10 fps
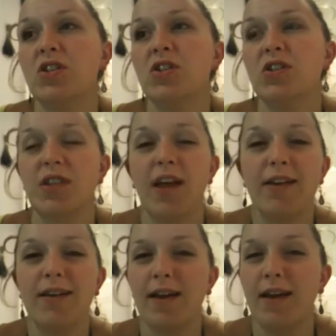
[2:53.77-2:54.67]
just
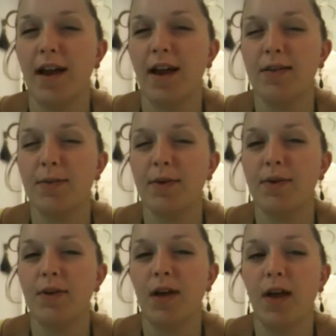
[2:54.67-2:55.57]
that kind of
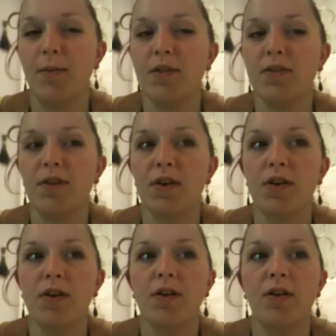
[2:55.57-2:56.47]
hospital
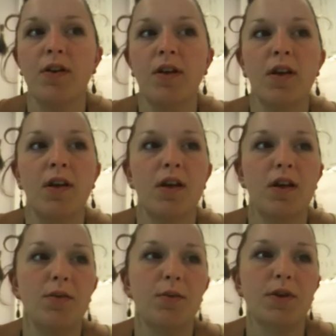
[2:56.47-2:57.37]
atmosphere.
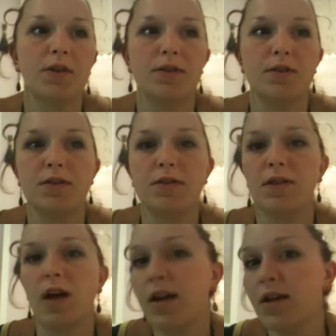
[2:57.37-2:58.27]
It was
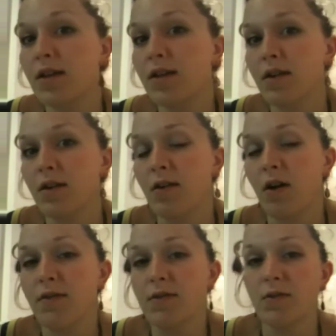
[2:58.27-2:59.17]
not, their
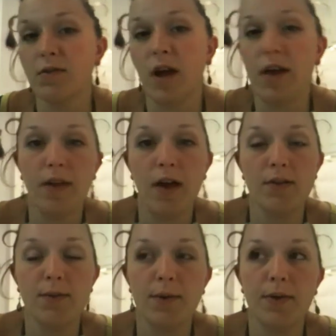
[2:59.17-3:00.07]
office was not in the
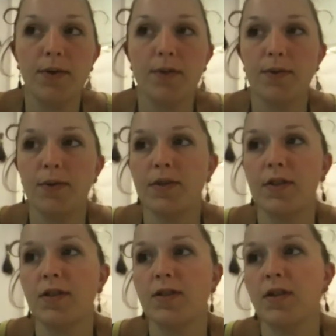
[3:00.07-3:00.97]
hospital, it was
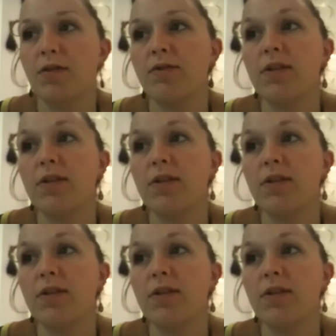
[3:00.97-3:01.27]
in the center of